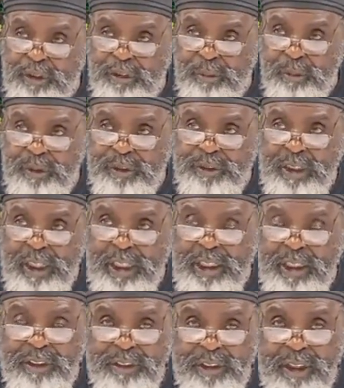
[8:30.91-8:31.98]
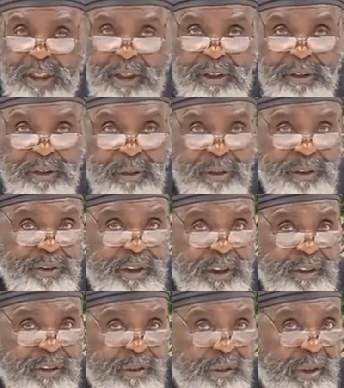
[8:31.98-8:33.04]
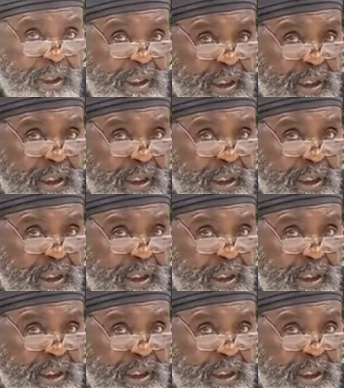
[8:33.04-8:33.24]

with Chinese characteristics, right?